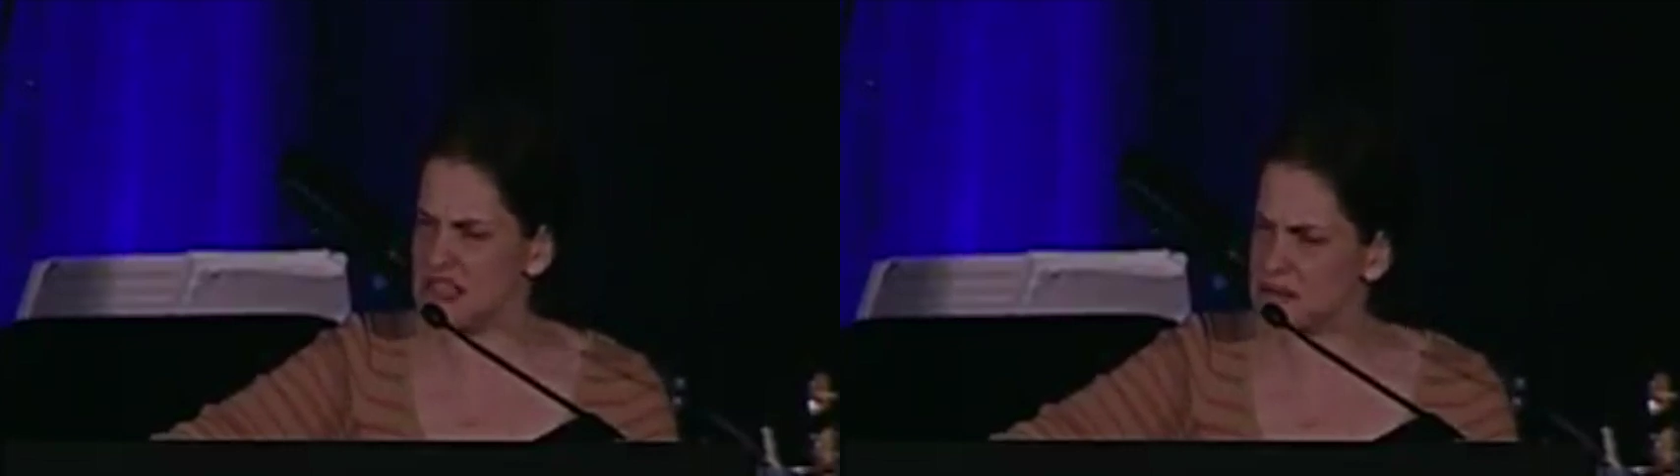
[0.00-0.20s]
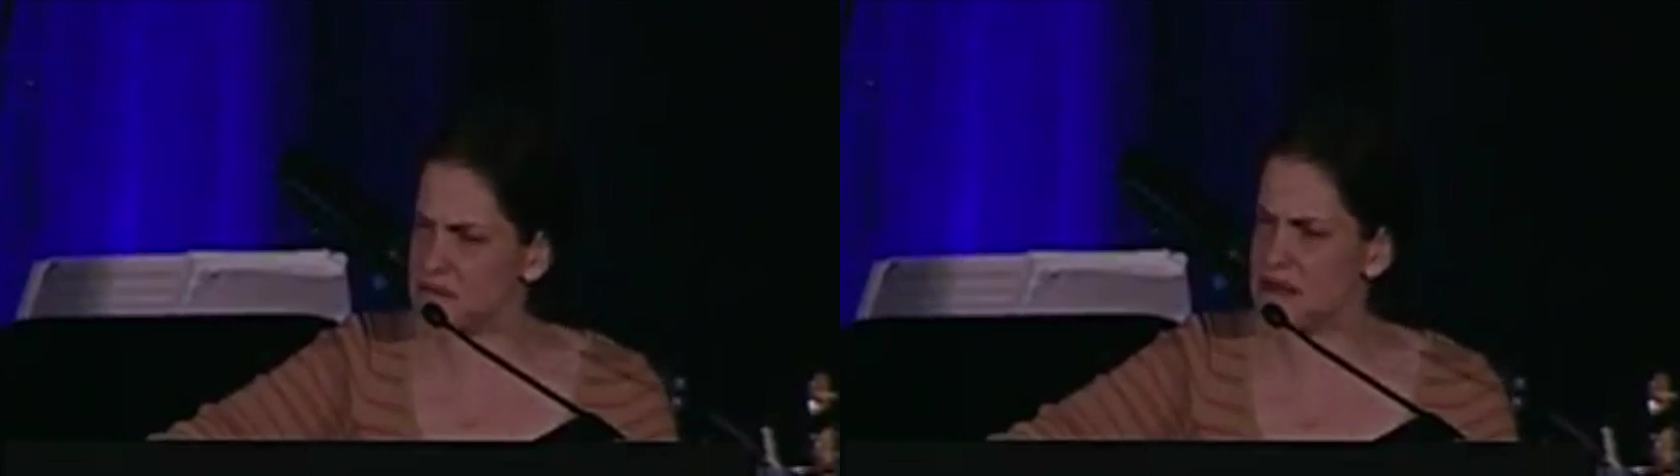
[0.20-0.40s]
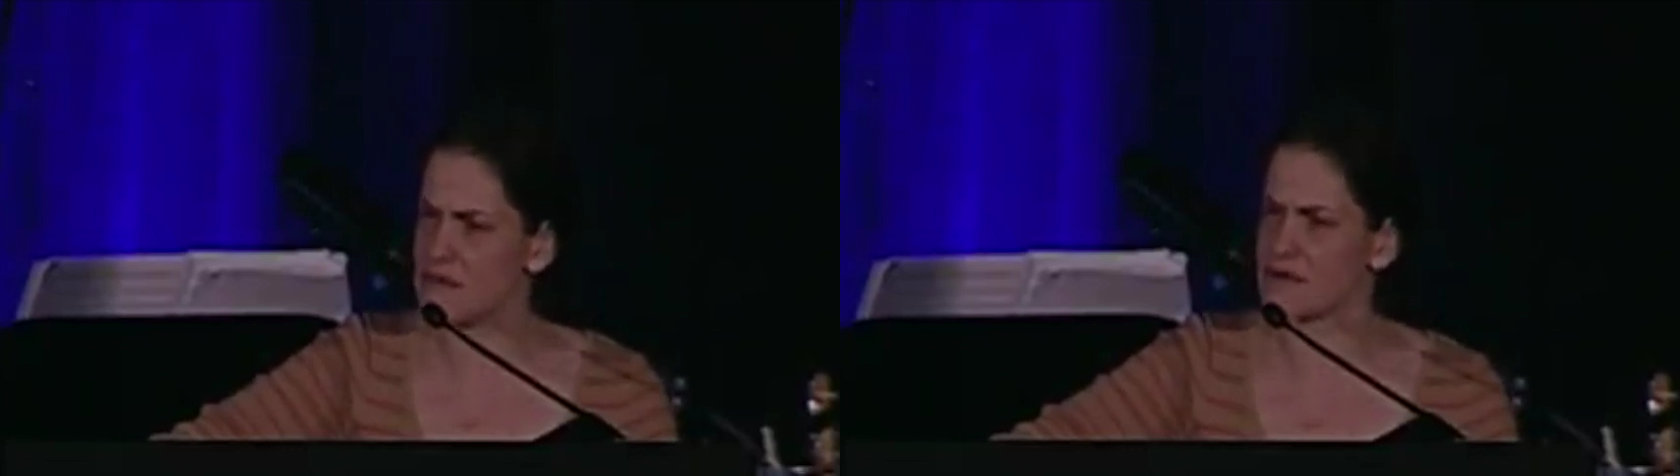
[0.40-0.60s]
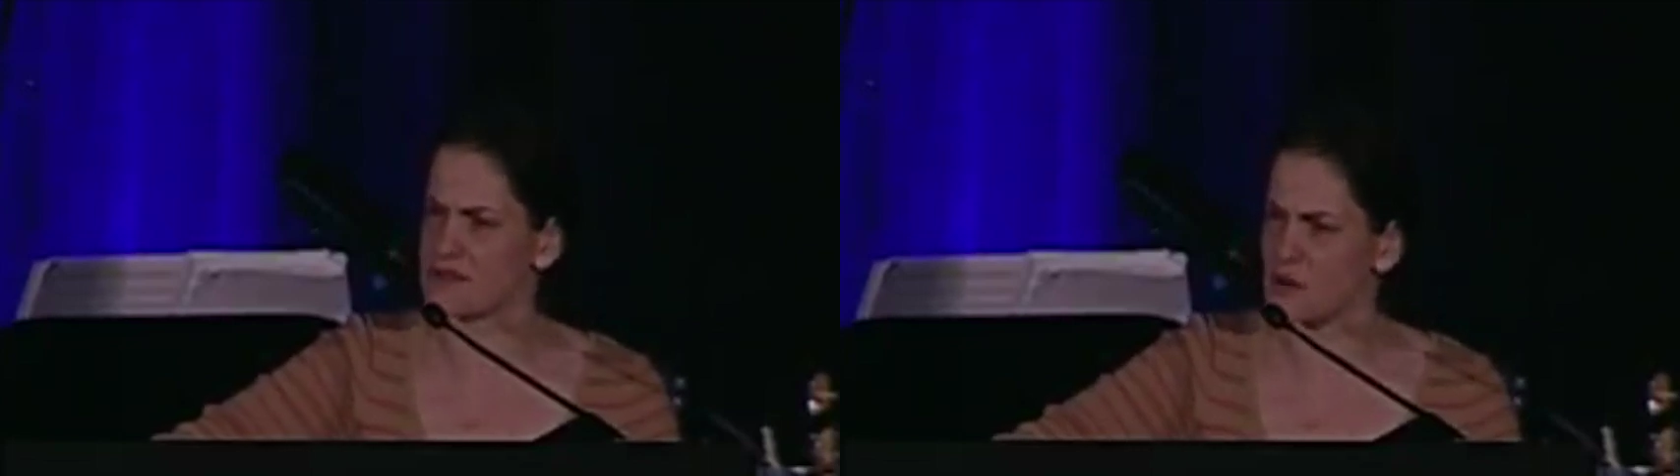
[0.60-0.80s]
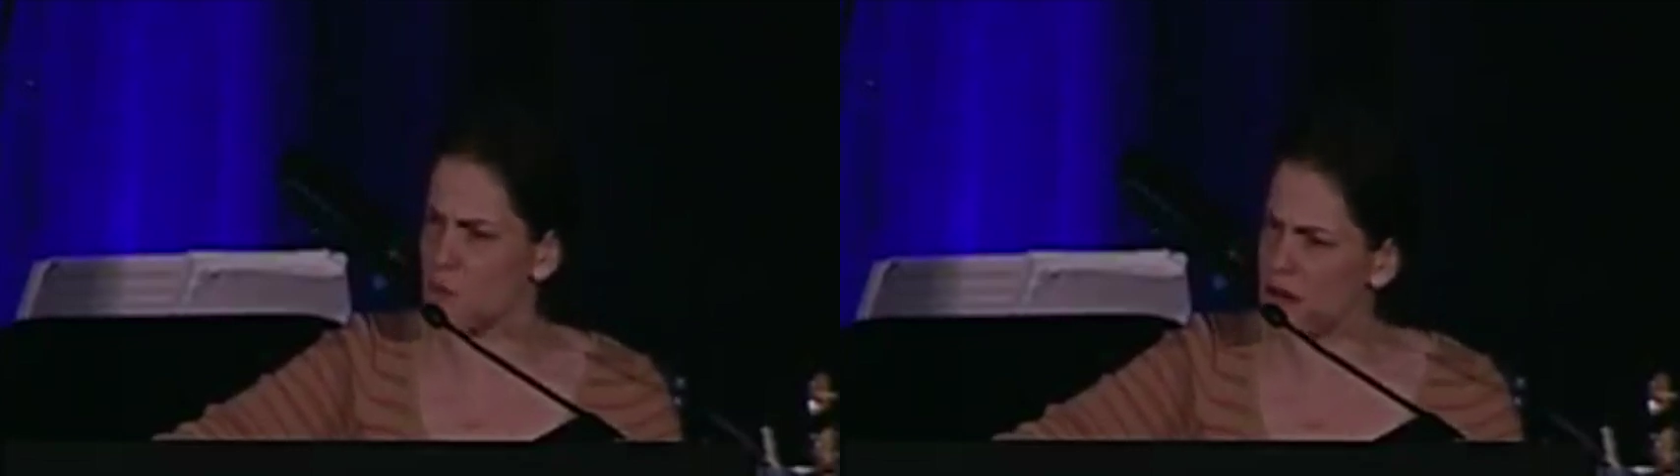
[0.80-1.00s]
in me both
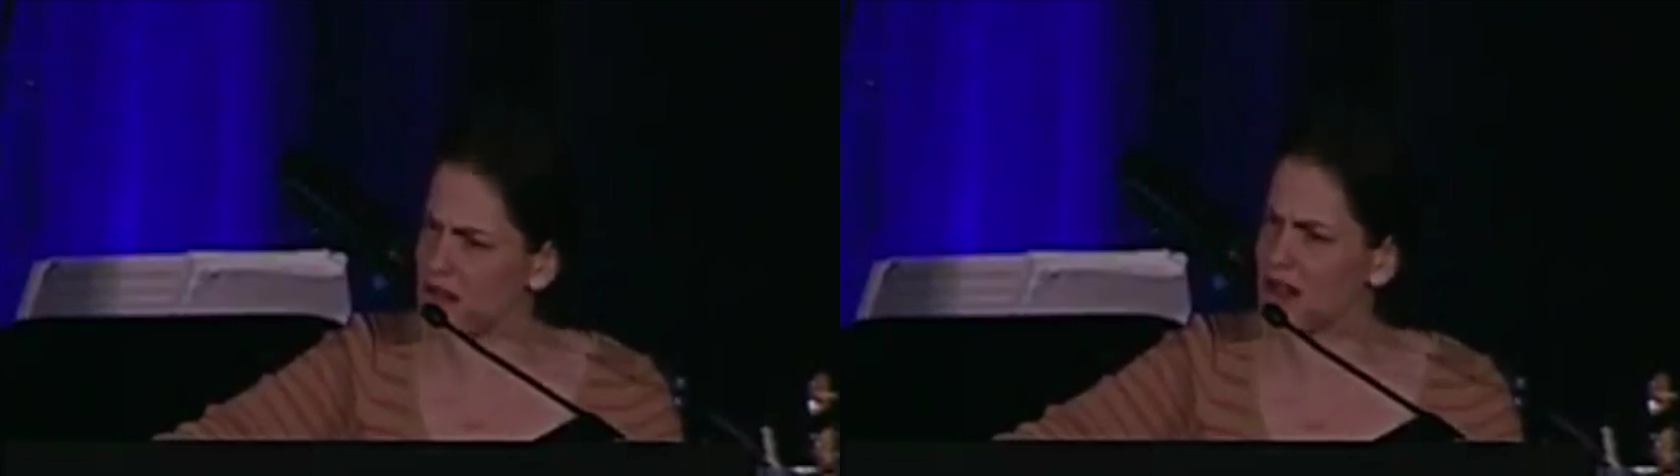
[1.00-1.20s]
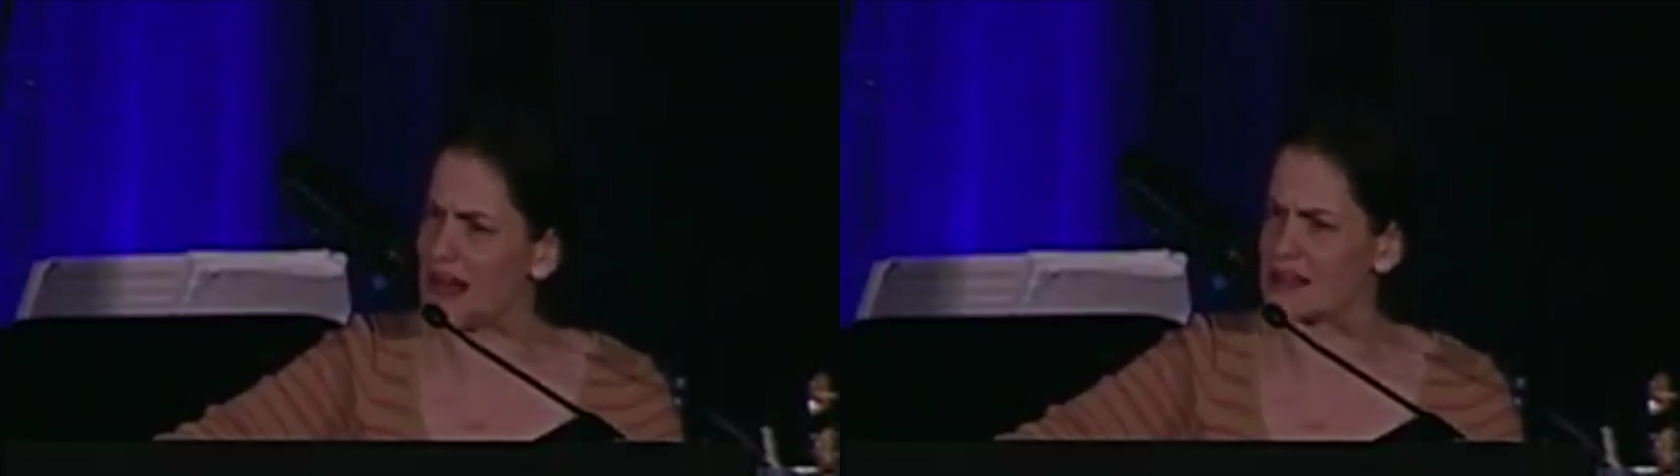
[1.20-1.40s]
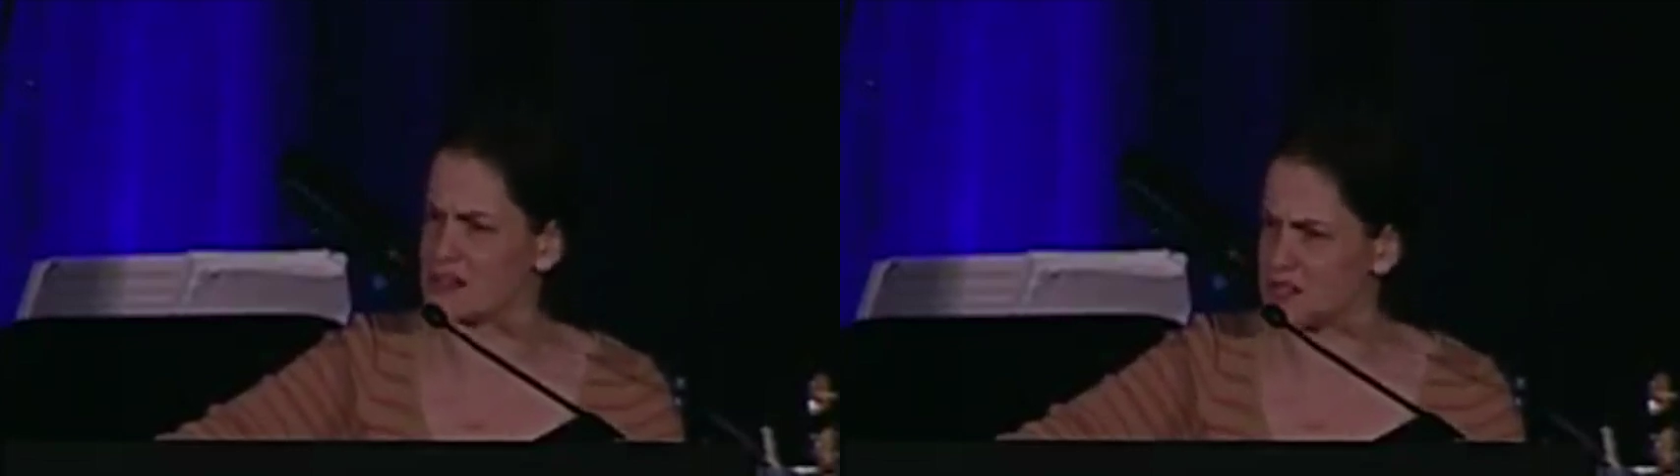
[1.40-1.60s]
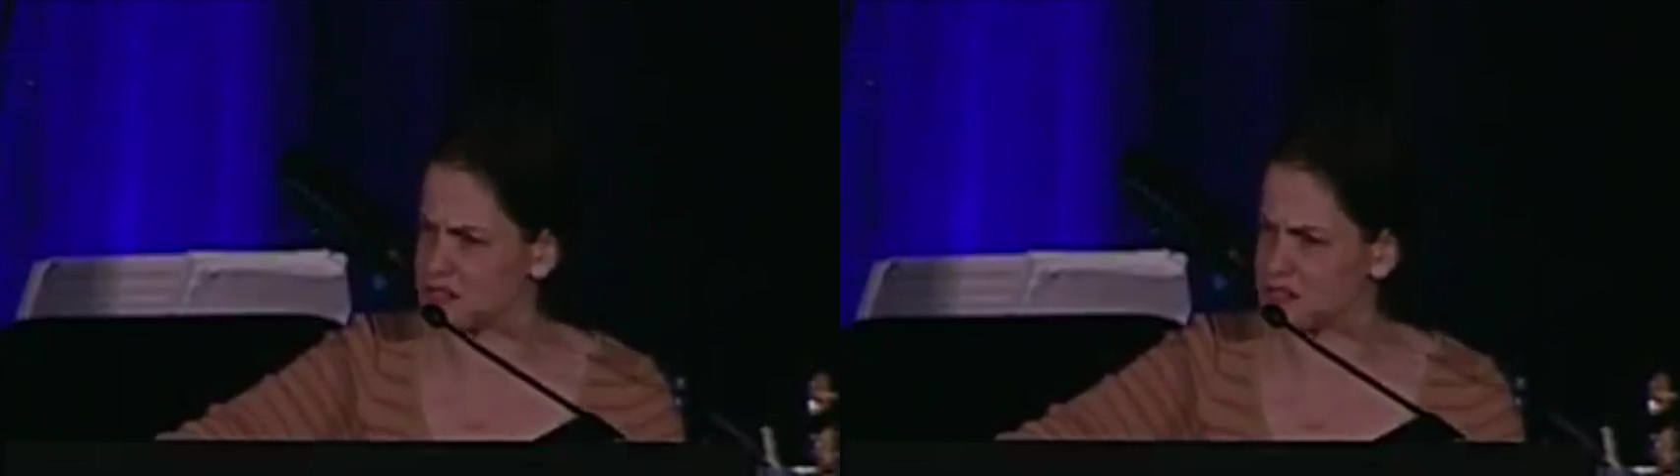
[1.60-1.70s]
to will and to